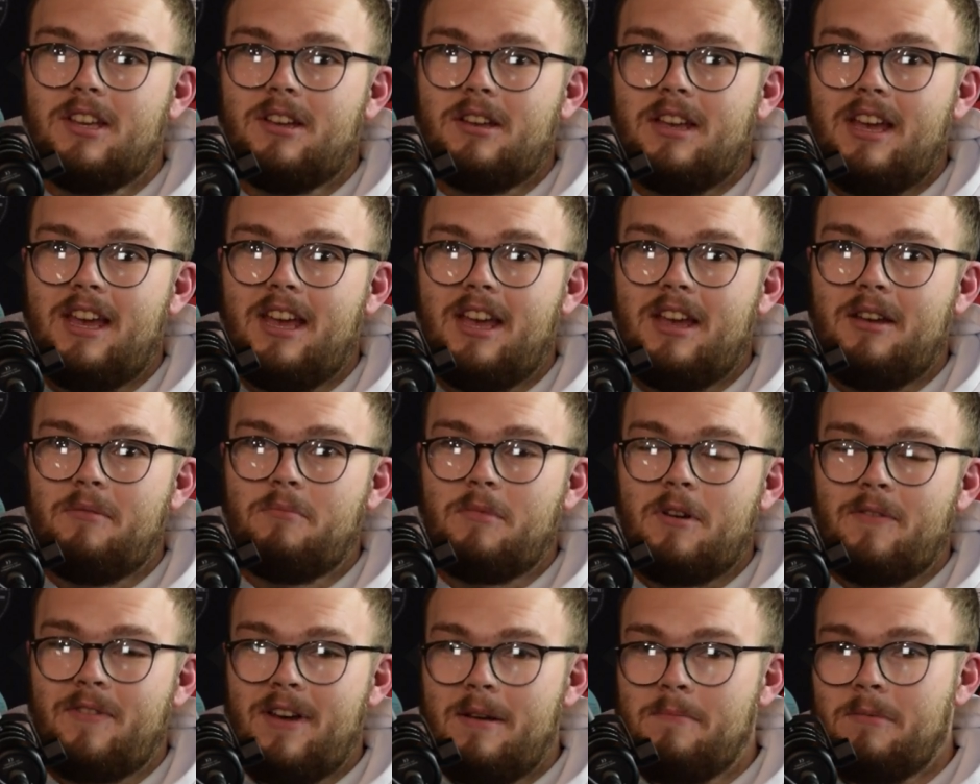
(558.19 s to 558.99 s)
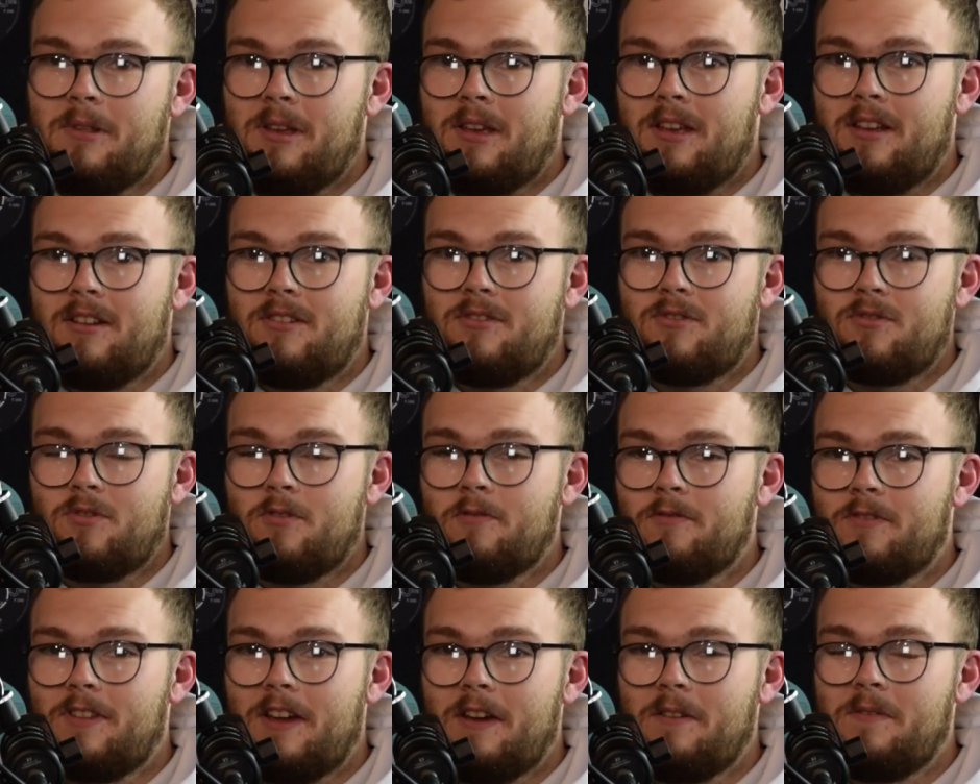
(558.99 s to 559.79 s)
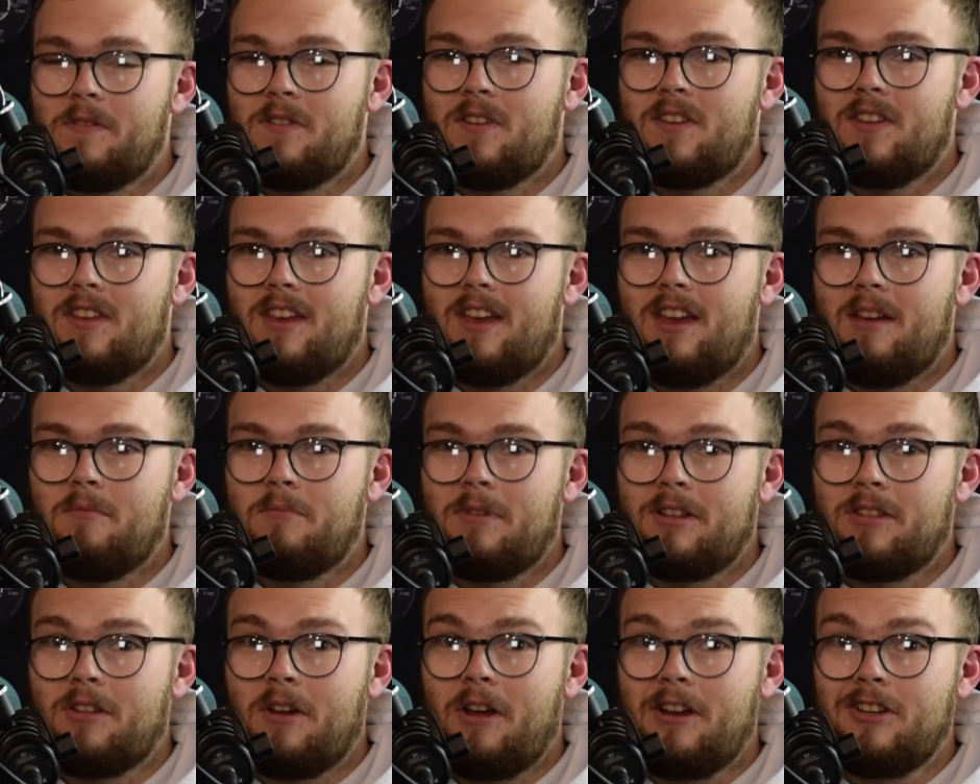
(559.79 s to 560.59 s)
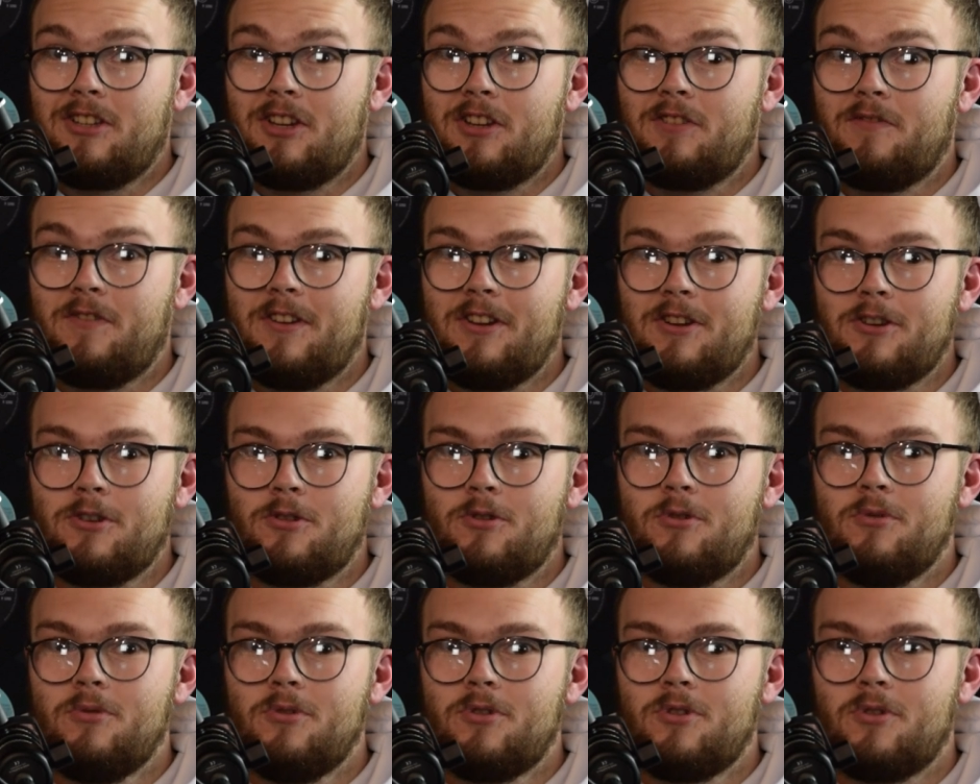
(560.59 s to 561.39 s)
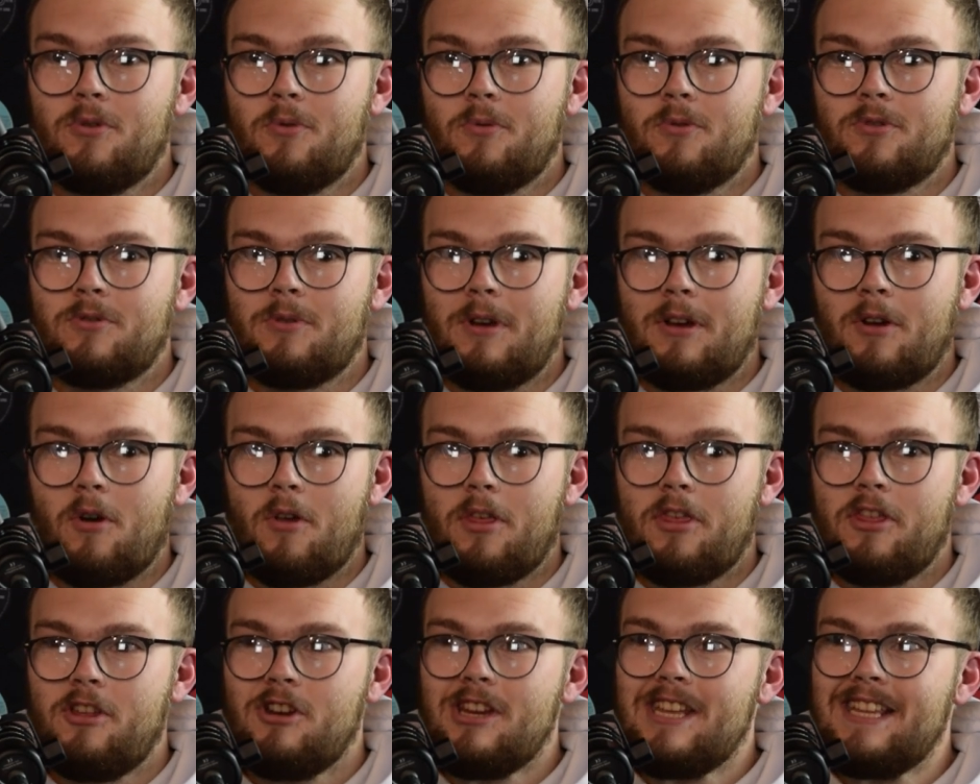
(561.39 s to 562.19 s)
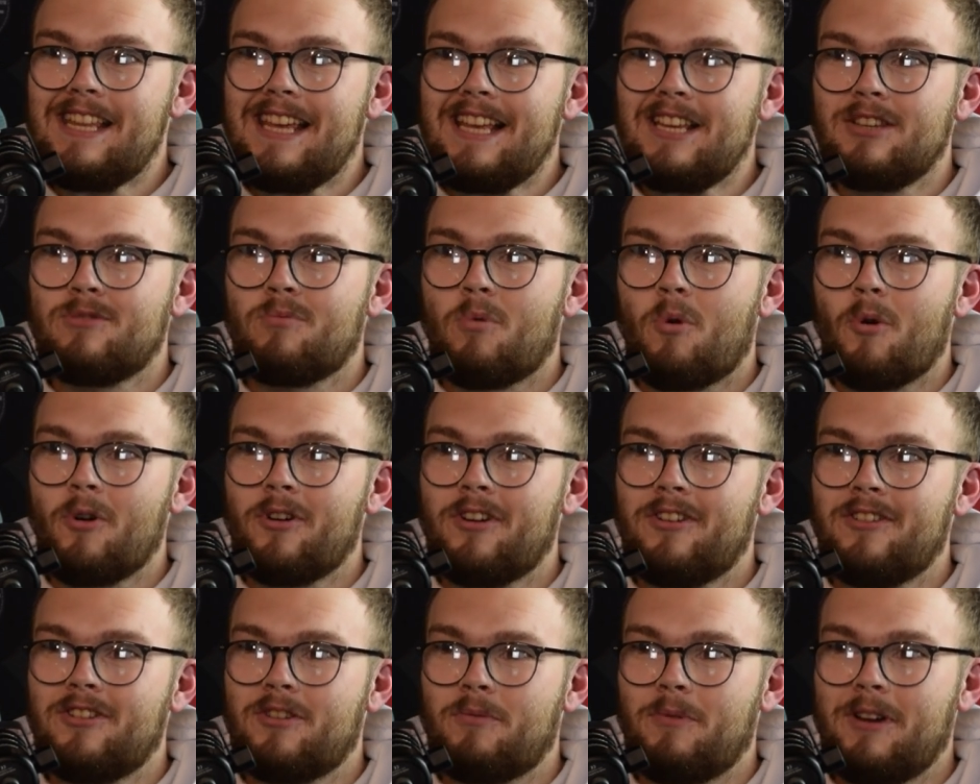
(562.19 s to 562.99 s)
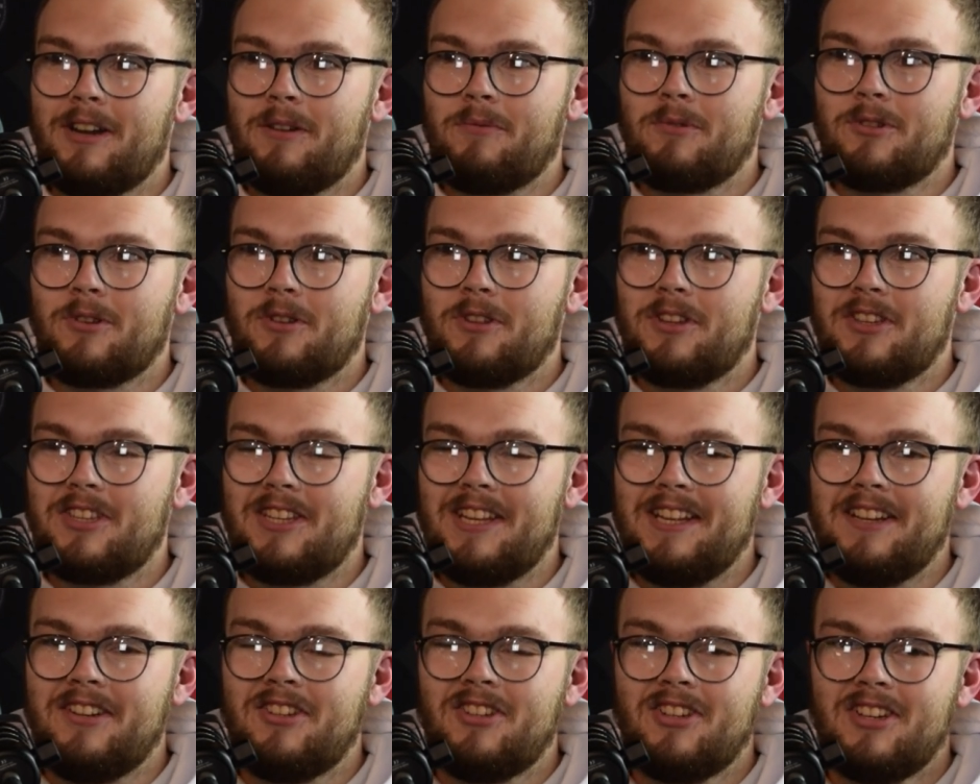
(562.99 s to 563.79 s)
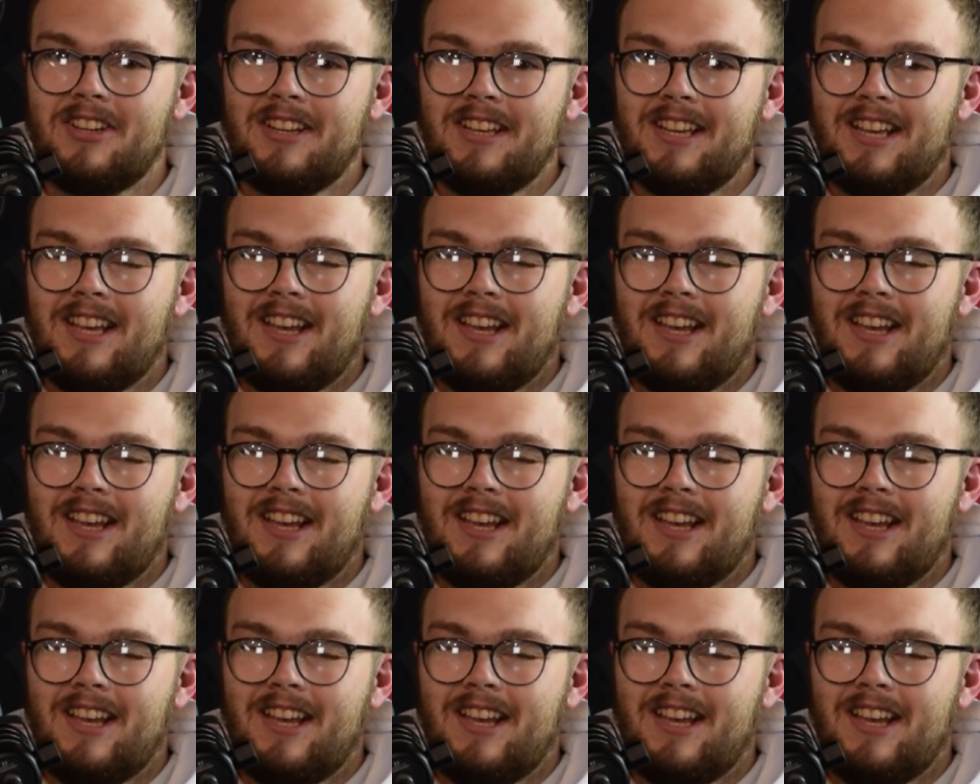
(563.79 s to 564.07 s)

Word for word: Um, my family drove down. Um, I'd, I'd just finished two shows. So I got three days warning to when I was on the stage.